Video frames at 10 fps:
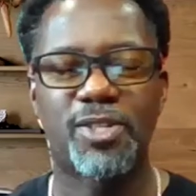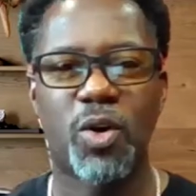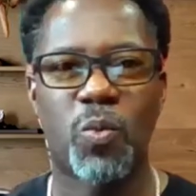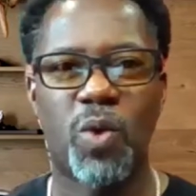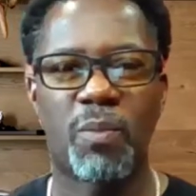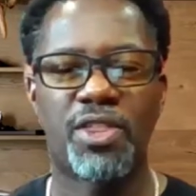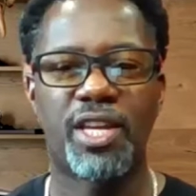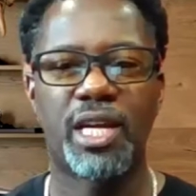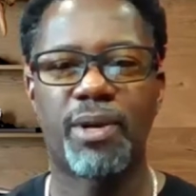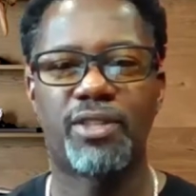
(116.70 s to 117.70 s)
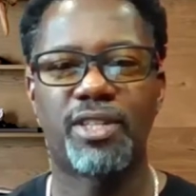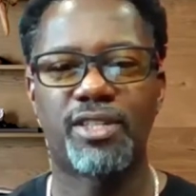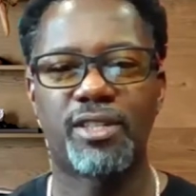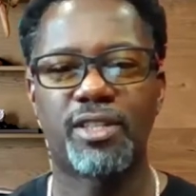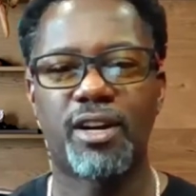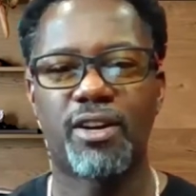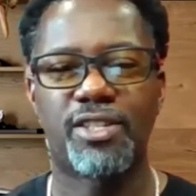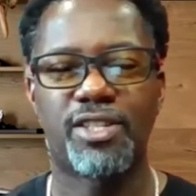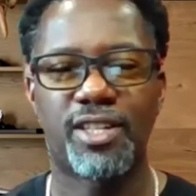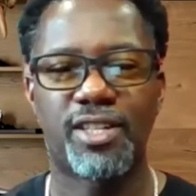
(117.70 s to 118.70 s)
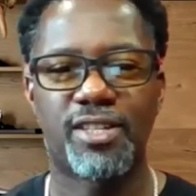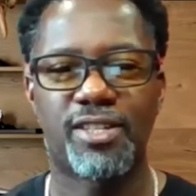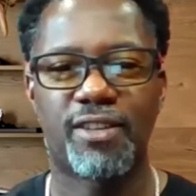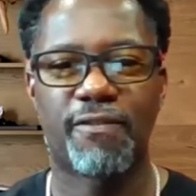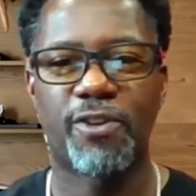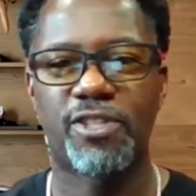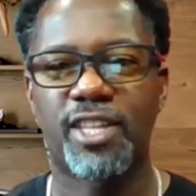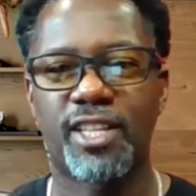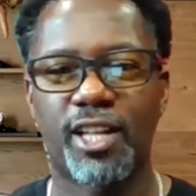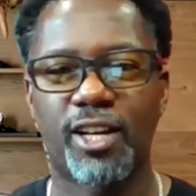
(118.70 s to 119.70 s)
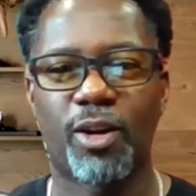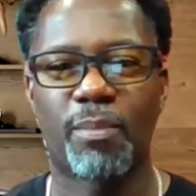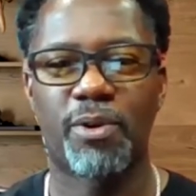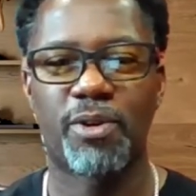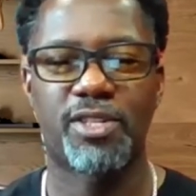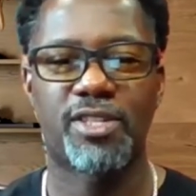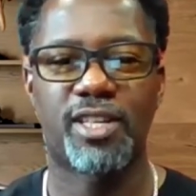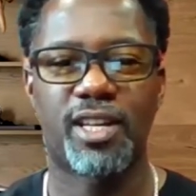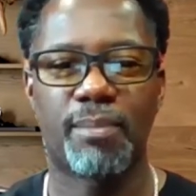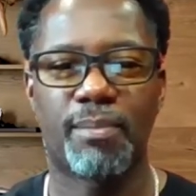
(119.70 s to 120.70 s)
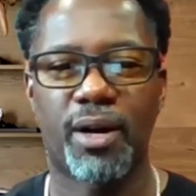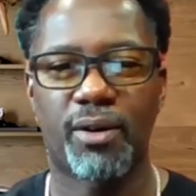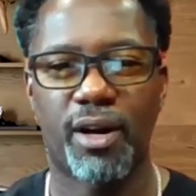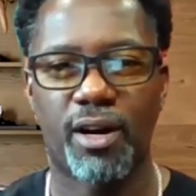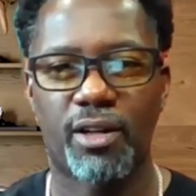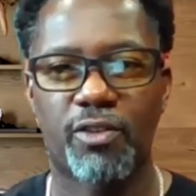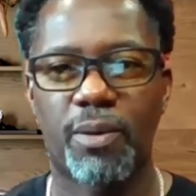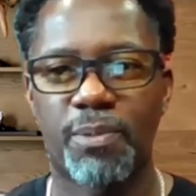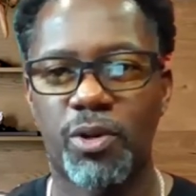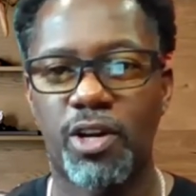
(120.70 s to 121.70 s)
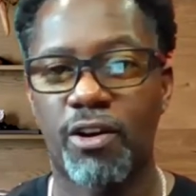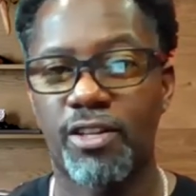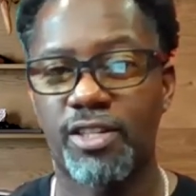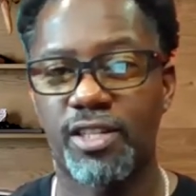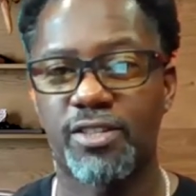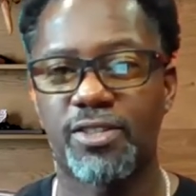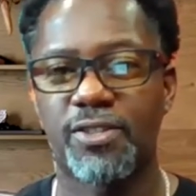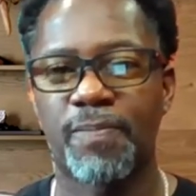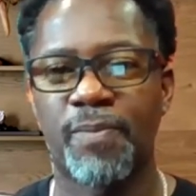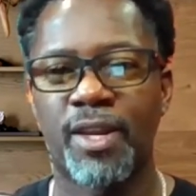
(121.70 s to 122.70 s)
so when we think about digital currencies, the first thing that a lot of persons think about are cryptocurrencies.